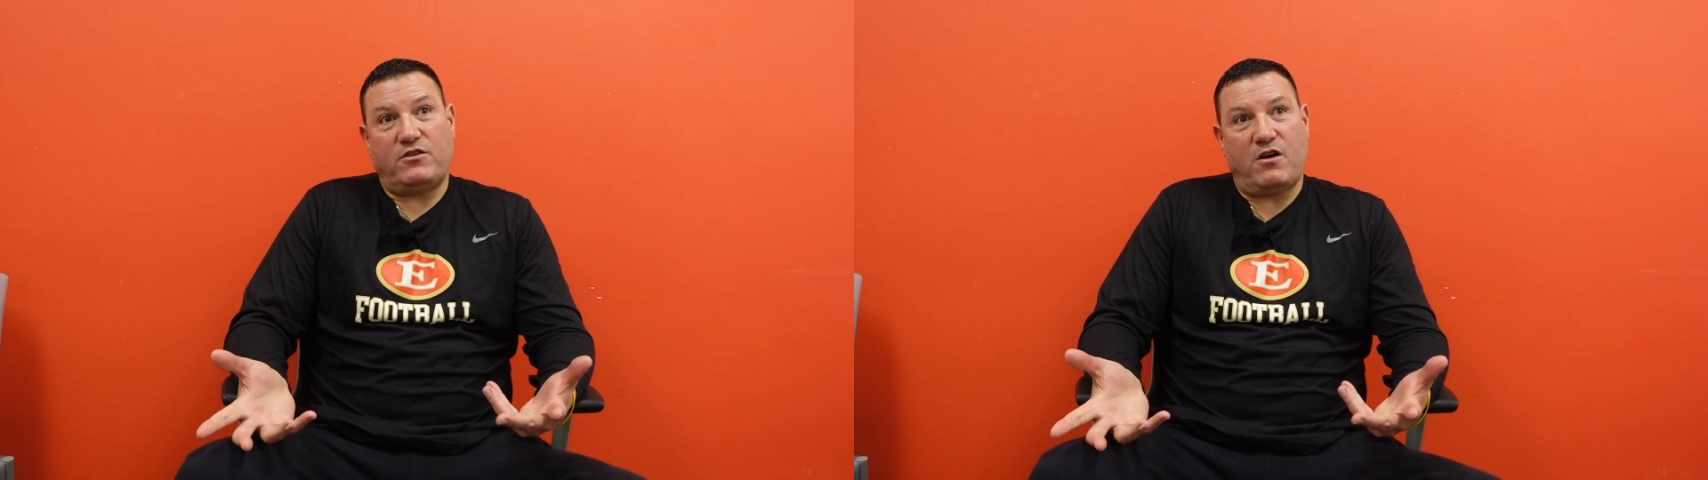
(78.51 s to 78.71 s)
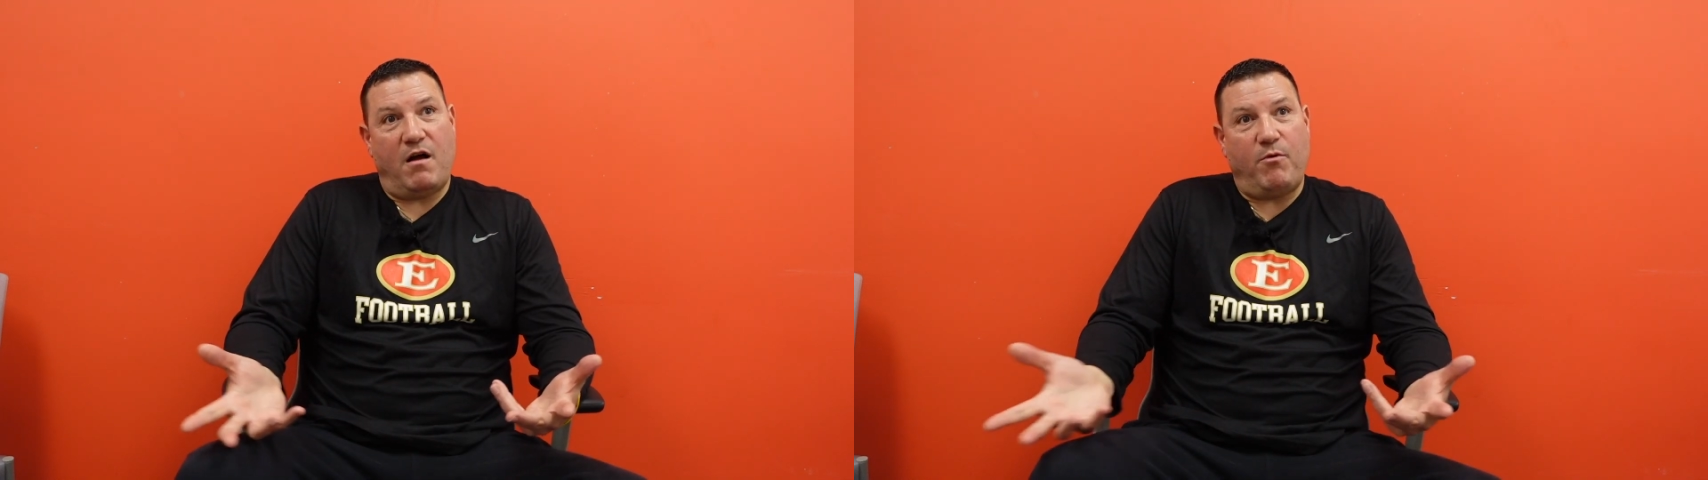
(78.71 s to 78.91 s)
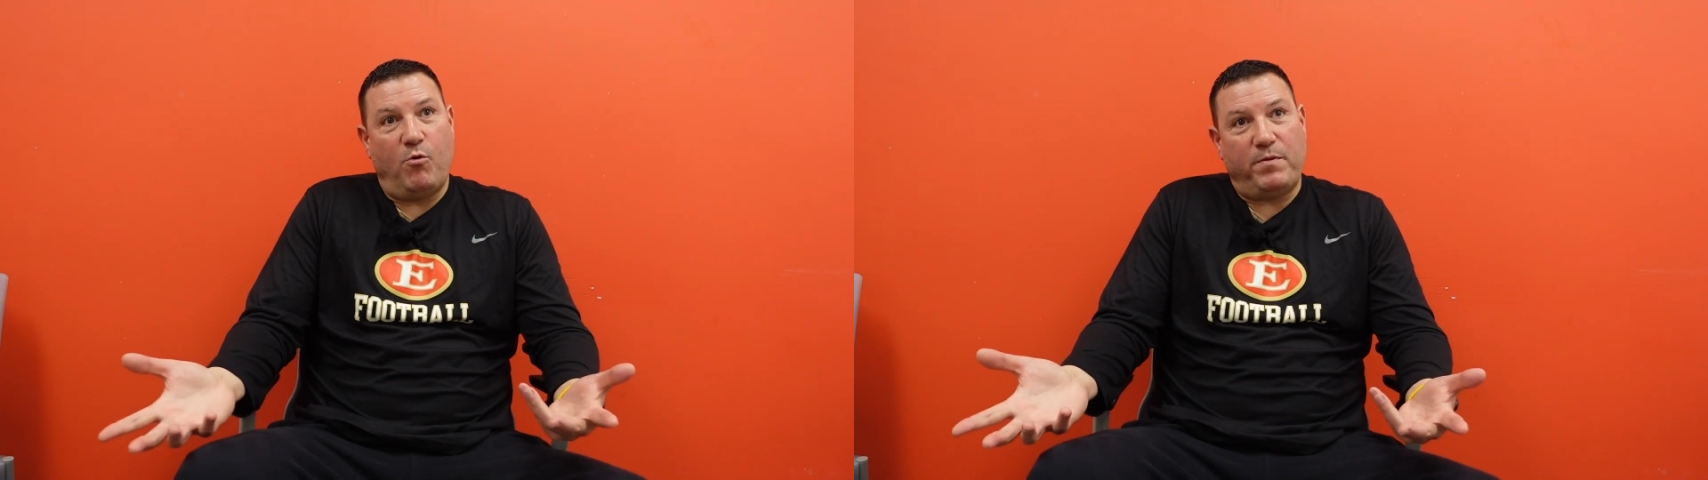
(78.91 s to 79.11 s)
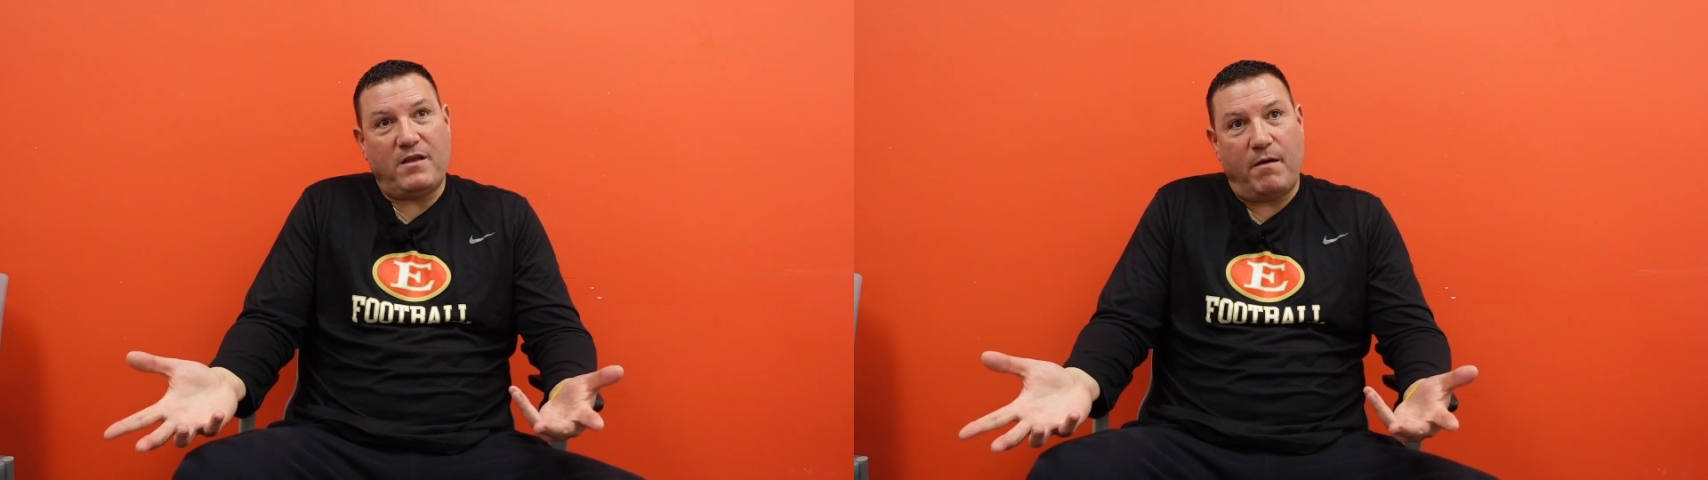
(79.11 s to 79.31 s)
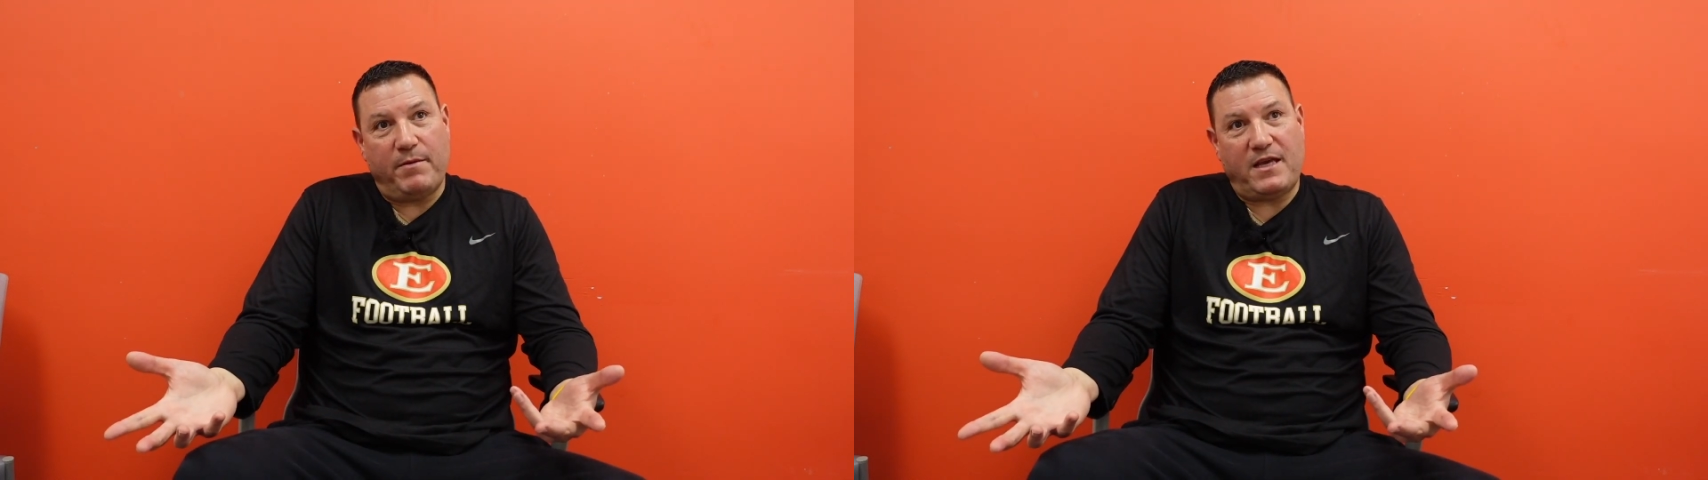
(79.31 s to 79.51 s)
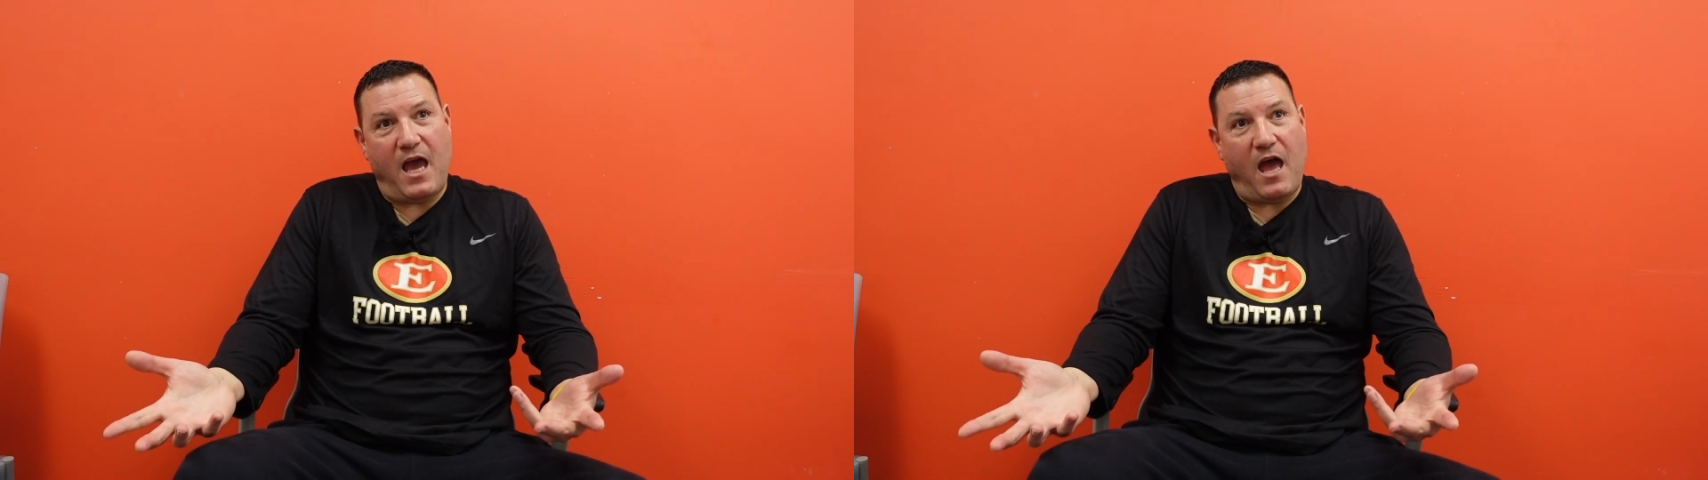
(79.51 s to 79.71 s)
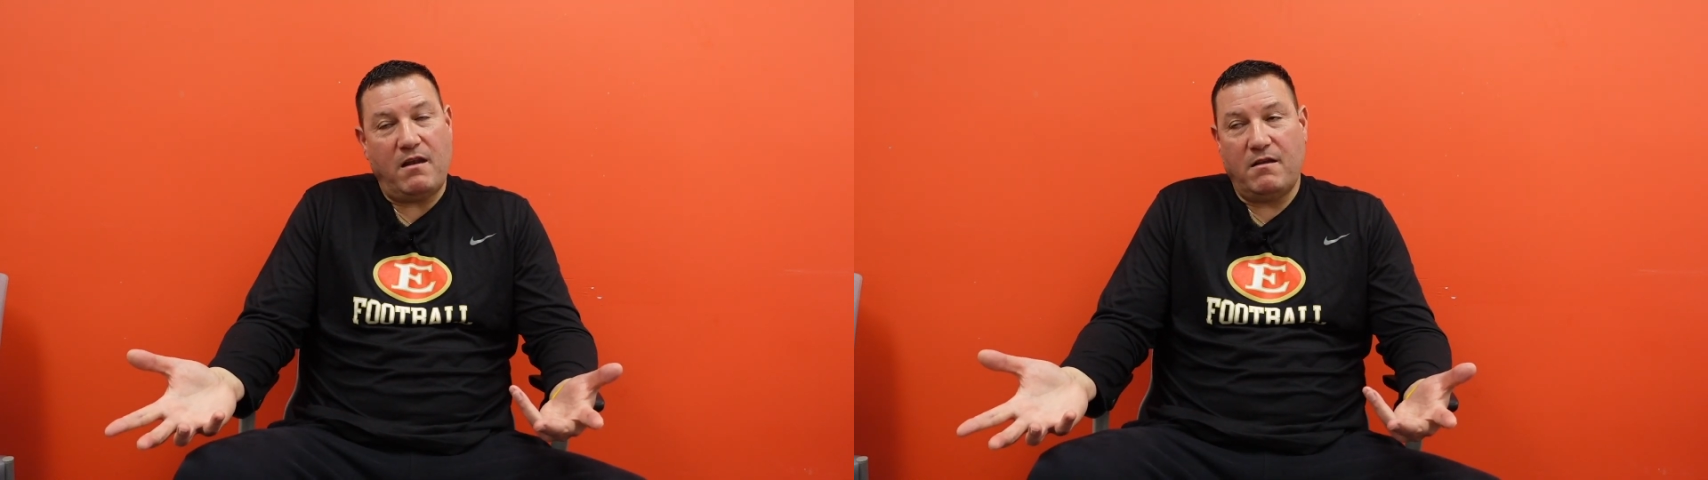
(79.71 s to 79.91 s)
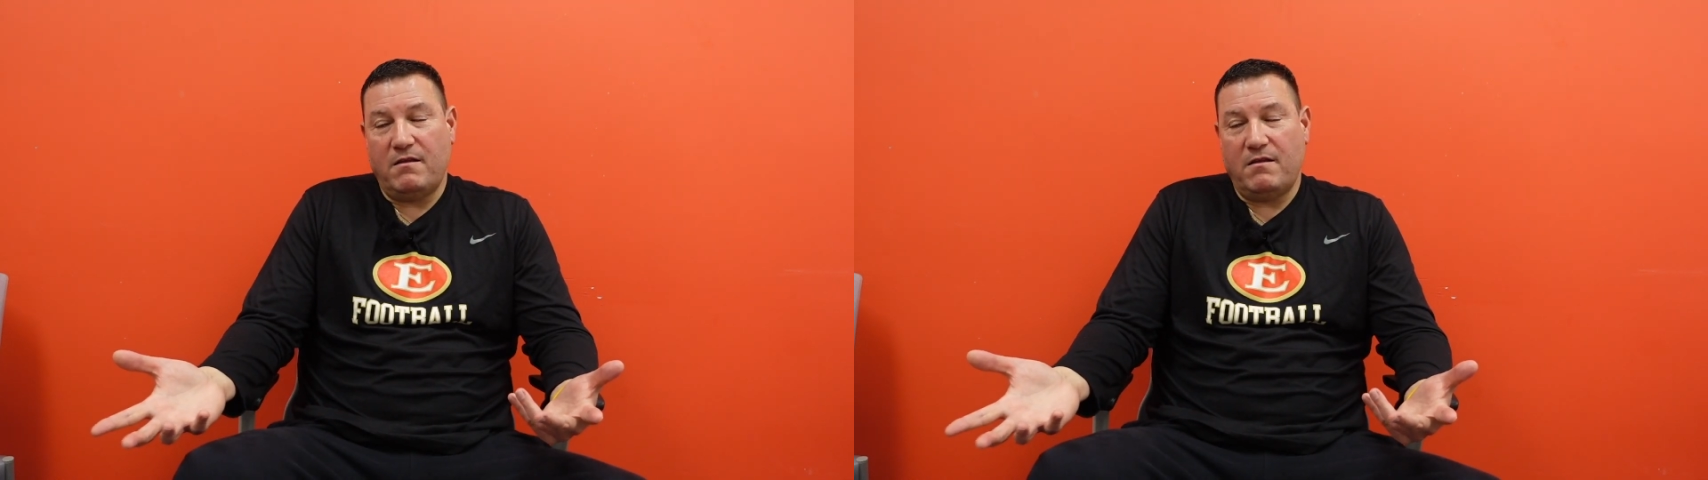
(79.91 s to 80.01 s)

job opened up again,